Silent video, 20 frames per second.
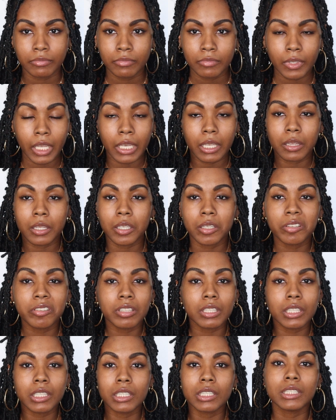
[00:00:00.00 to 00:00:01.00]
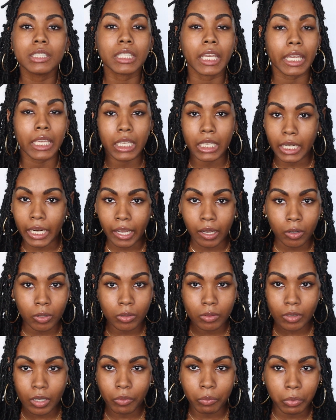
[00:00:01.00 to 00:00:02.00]
Like, literally take it
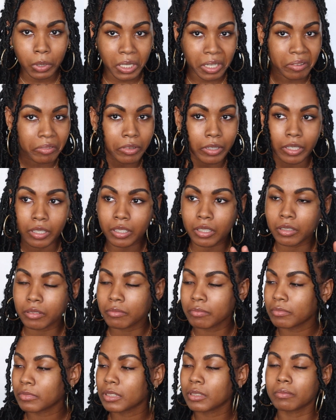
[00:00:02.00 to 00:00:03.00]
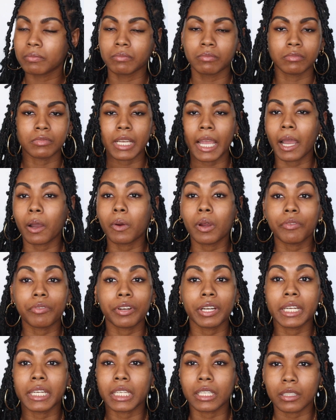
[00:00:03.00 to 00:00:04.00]
out of whatever, however
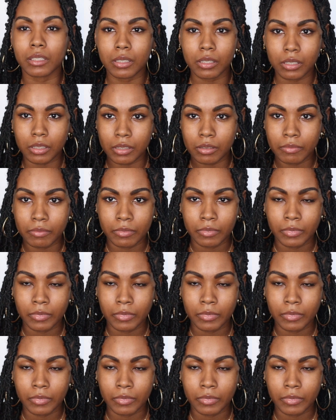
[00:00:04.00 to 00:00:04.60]
it is,